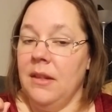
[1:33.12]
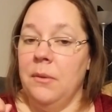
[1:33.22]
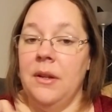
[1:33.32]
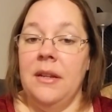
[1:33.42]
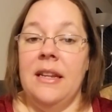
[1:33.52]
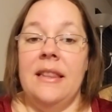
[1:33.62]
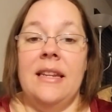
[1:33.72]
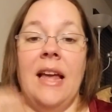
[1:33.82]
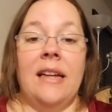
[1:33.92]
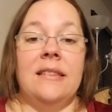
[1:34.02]
We did the
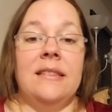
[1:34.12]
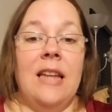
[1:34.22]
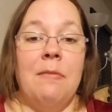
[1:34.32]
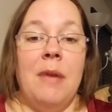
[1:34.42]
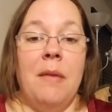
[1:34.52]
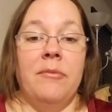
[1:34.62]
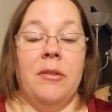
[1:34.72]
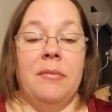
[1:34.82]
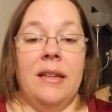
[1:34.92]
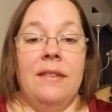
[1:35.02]
next step up
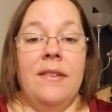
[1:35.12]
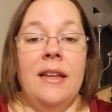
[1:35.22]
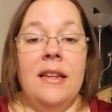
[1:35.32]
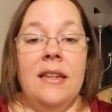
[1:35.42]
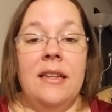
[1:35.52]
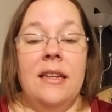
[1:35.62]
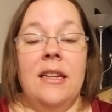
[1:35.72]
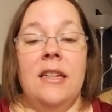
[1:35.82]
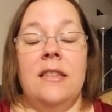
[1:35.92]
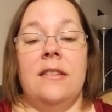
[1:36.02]
from leave it.
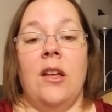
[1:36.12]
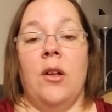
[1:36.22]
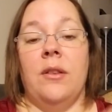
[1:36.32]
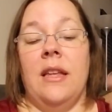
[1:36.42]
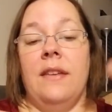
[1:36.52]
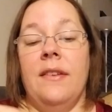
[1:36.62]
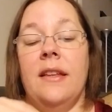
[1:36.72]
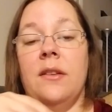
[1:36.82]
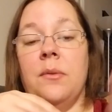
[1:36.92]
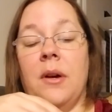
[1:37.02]
So leave
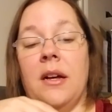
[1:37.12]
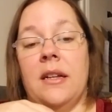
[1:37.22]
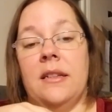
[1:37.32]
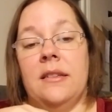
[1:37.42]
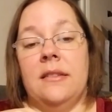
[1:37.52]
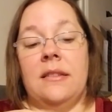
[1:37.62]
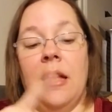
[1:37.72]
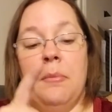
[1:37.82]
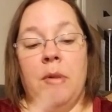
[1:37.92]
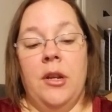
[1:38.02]
it was, I
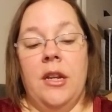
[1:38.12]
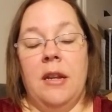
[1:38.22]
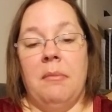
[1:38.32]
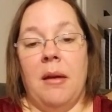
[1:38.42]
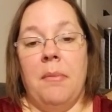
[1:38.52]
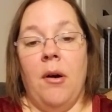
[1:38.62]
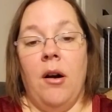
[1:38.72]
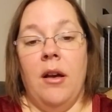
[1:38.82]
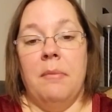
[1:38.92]
put it in my paw,